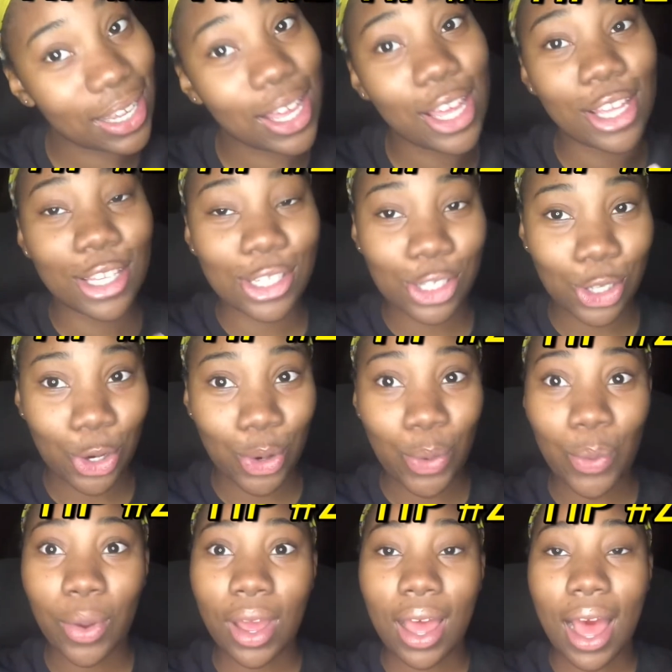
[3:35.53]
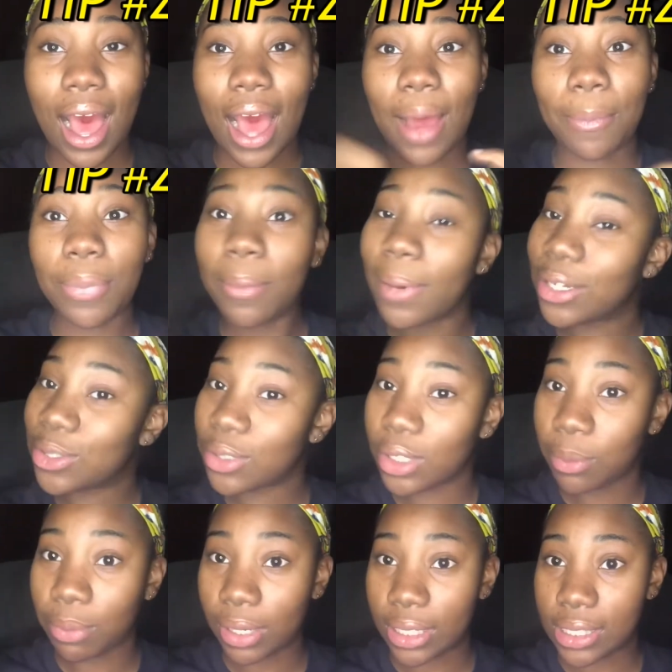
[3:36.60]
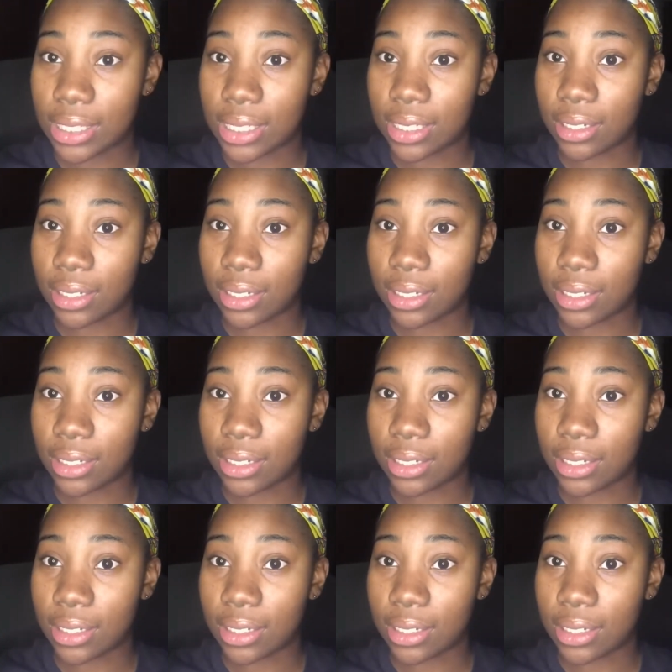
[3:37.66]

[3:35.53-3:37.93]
So I put my dookie braids in.